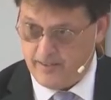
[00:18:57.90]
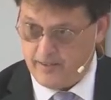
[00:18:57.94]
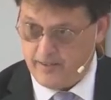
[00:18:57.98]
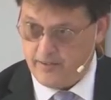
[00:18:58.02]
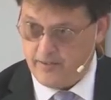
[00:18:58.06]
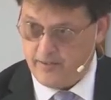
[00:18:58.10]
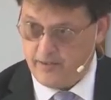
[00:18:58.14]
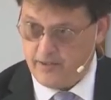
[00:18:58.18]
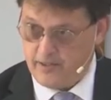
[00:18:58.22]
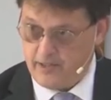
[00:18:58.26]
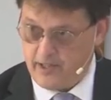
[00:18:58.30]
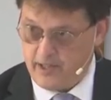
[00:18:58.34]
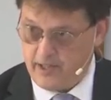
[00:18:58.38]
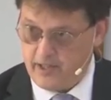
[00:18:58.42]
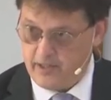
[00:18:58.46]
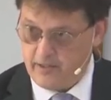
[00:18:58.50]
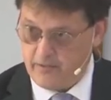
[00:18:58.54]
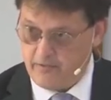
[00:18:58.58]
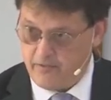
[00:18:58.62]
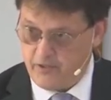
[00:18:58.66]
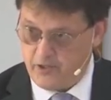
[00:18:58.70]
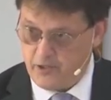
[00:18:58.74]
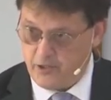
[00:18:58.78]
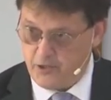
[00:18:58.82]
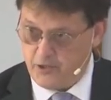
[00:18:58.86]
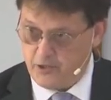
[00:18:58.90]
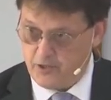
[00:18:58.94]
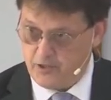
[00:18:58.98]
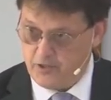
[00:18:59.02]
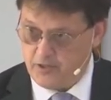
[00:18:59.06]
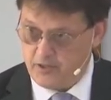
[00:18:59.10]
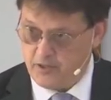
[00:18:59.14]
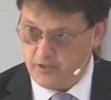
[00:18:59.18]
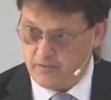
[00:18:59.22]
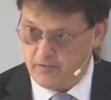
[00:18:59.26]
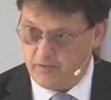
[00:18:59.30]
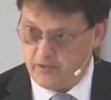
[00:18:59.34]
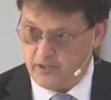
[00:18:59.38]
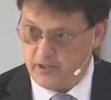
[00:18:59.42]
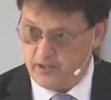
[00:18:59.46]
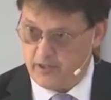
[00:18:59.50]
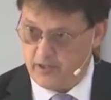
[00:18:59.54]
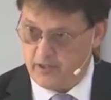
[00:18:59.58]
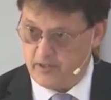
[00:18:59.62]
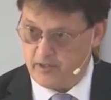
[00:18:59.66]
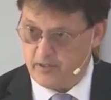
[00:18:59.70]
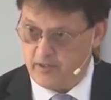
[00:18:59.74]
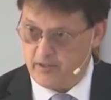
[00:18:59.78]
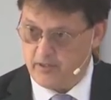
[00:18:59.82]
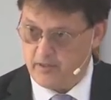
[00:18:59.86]
the day of vengeance of God.
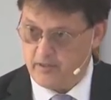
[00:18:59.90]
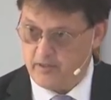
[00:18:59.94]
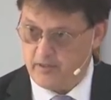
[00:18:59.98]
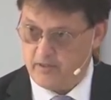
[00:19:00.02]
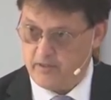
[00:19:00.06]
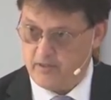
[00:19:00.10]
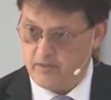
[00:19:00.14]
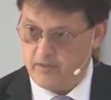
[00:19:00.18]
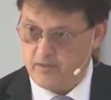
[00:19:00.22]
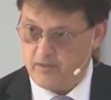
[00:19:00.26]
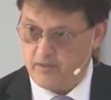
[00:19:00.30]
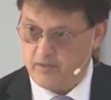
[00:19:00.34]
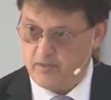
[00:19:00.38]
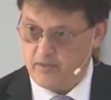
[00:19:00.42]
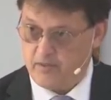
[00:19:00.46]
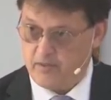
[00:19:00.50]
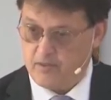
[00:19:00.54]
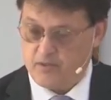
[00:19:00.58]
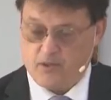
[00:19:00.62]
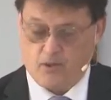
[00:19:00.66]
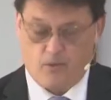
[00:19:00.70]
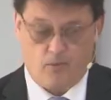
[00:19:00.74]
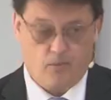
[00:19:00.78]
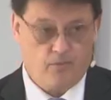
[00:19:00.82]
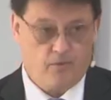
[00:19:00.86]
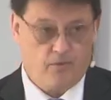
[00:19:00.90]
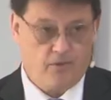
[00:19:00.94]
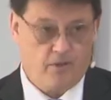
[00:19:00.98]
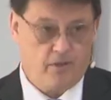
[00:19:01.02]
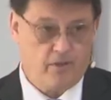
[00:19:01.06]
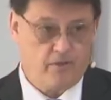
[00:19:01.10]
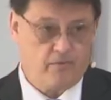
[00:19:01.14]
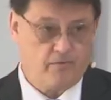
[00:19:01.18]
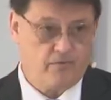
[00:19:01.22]
Don't think